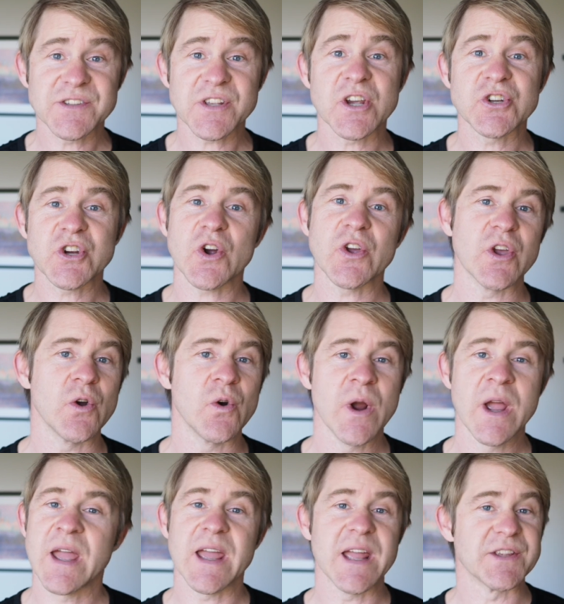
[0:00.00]
I show you,
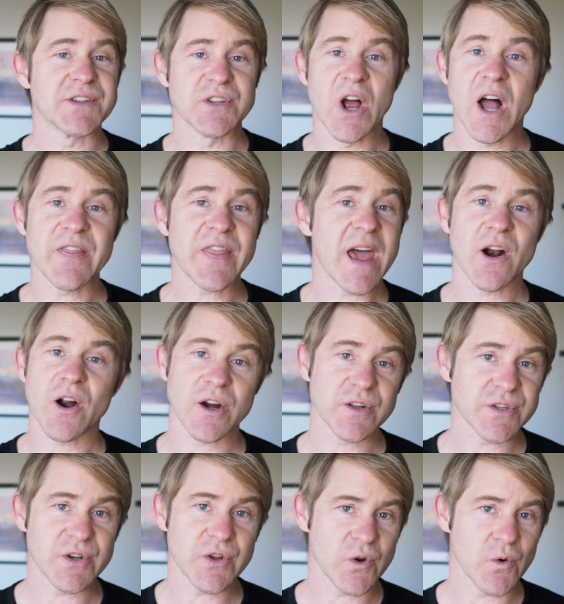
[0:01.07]
it's not that hard
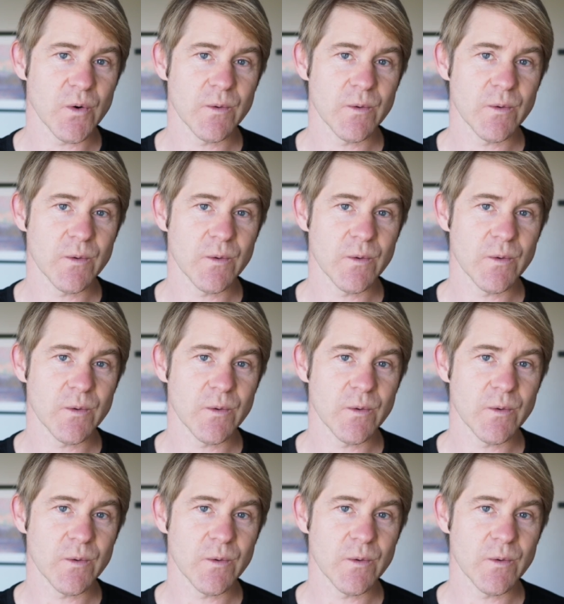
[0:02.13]
to do.